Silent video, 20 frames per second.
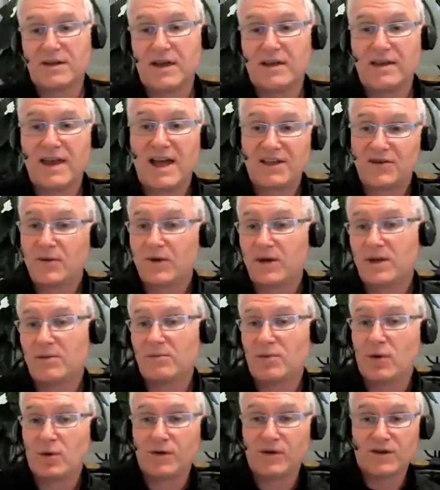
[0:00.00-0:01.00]
That's really
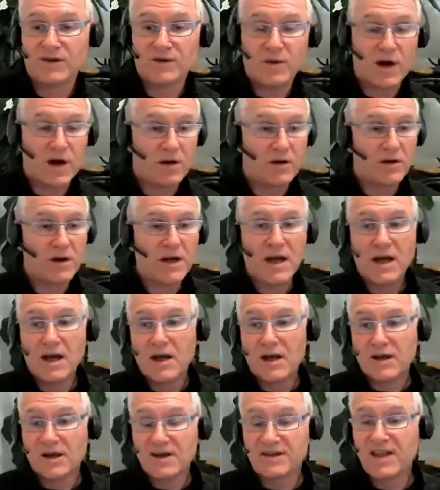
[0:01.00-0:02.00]
important as well,
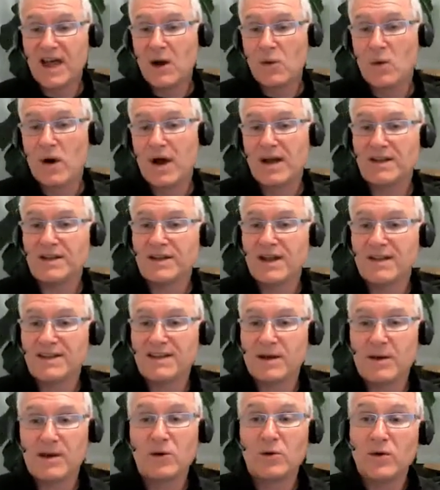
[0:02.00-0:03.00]
because that way
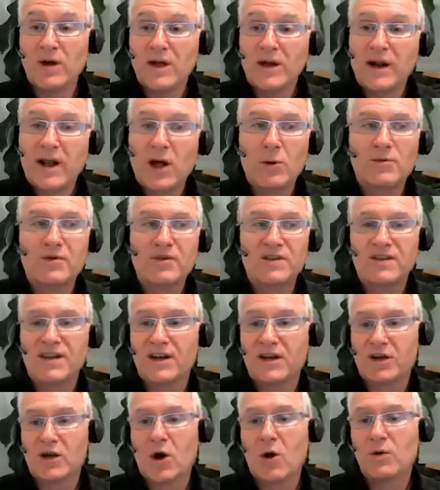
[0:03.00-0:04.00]
it'll help to
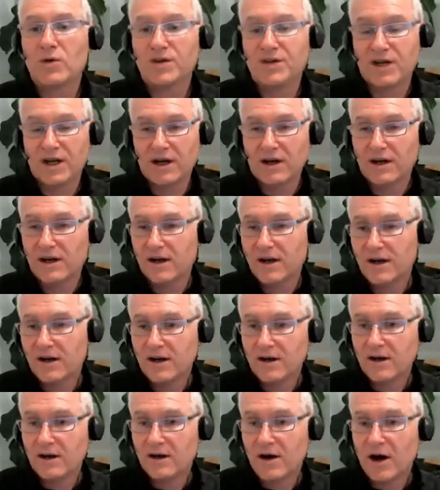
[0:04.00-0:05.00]
set a culture
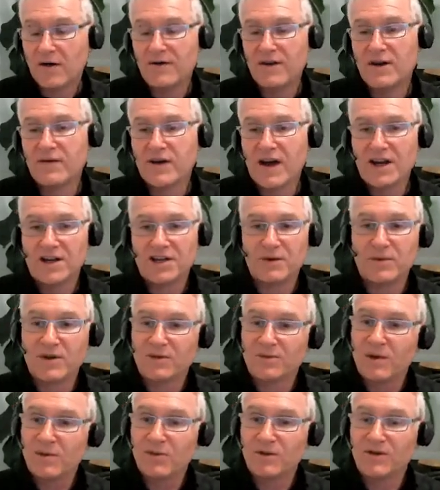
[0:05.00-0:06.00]
of innovation,
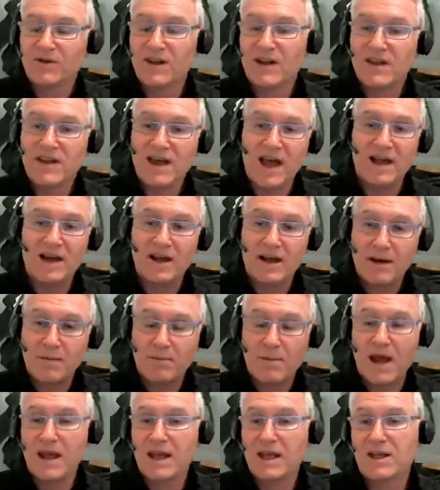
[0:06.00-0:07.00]
because people see that
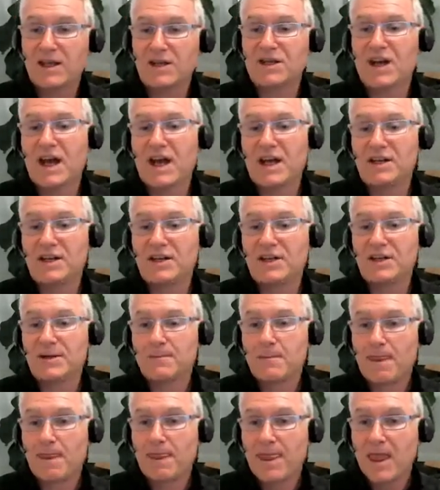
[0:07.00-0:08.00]
making a
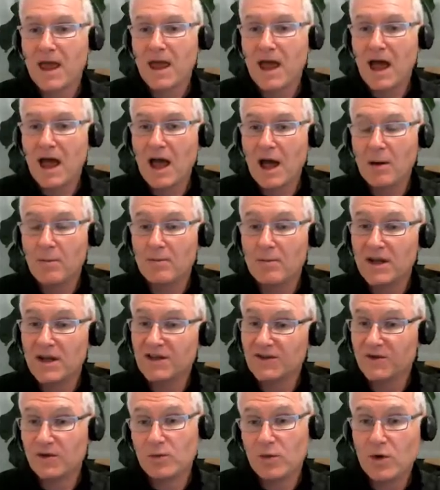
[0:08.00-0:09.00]
change
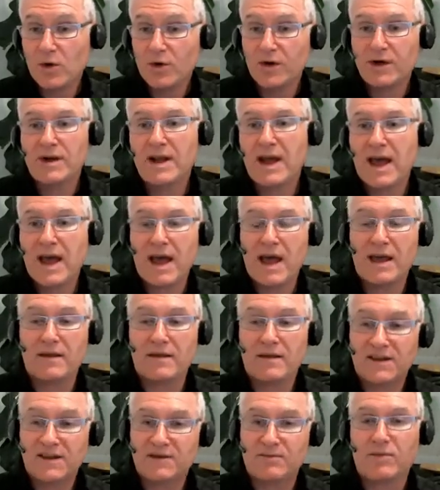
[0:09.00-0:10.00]
is rewarded,
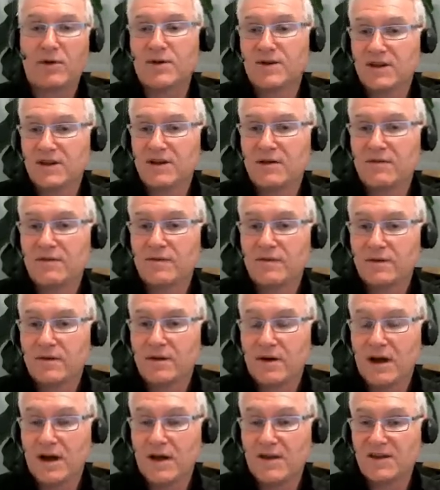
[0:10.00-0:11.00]
and there's positive
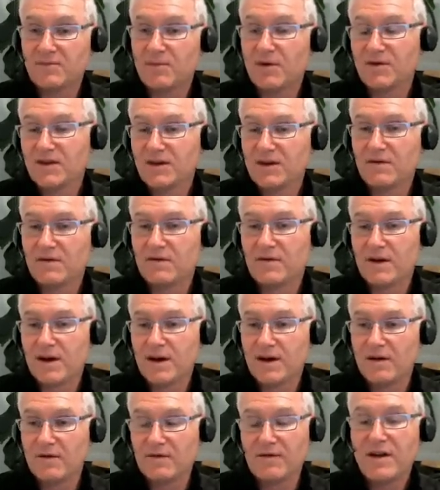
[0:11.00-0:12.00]

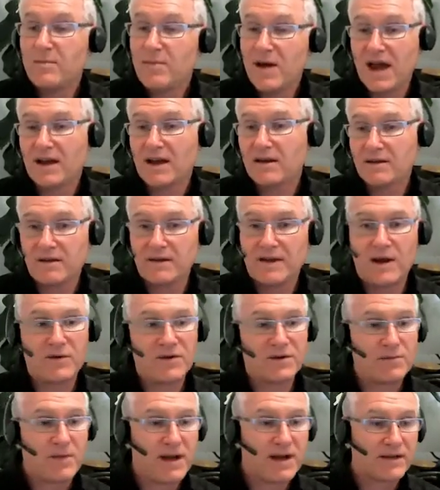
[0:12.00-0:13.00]
feedback in that
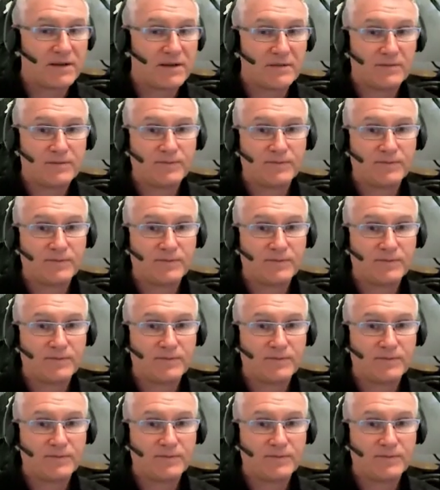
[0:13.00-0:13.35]
respect.